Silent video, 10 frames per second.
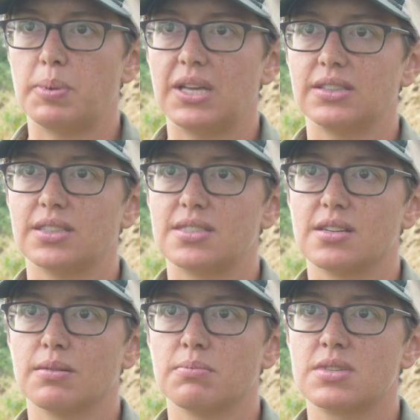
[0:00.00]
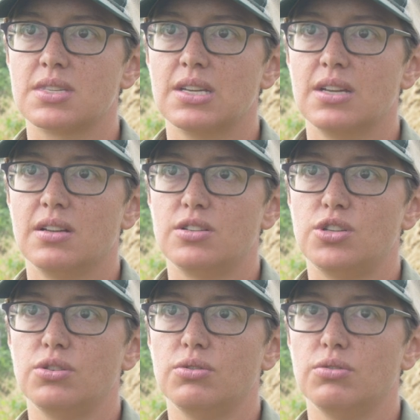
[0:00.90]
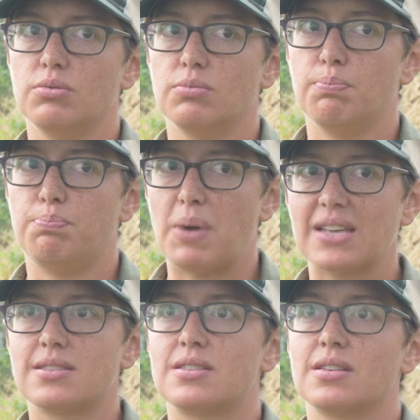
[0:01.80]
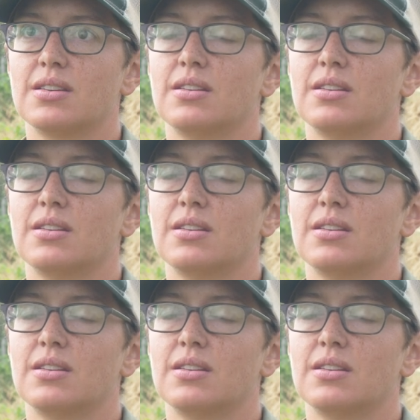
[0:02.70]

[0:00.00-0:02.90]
pig systems to best